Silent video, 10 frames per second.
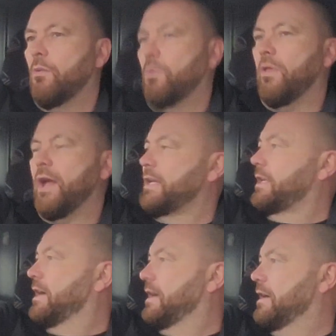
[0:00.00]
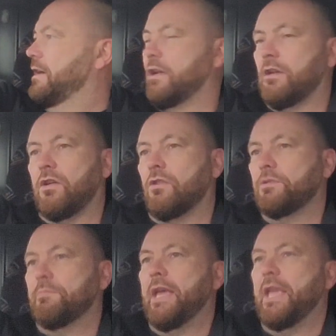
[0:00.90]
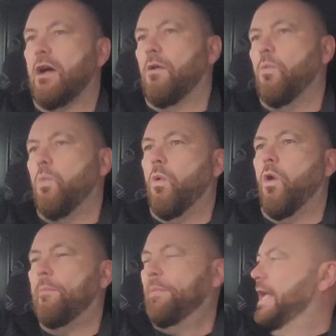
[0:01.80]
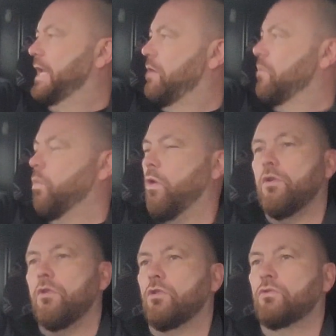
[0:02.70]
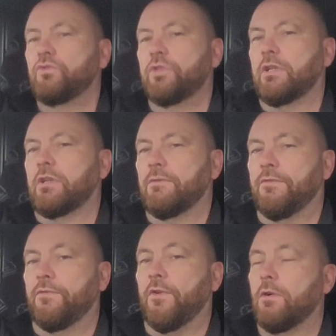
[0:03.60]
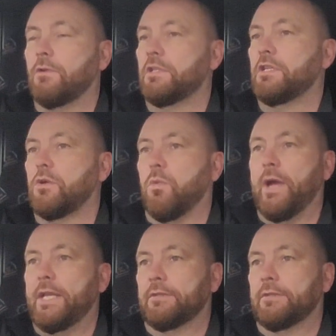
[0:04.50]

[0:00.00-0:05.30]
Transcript: Well, that car cost me a whopping 140 quid.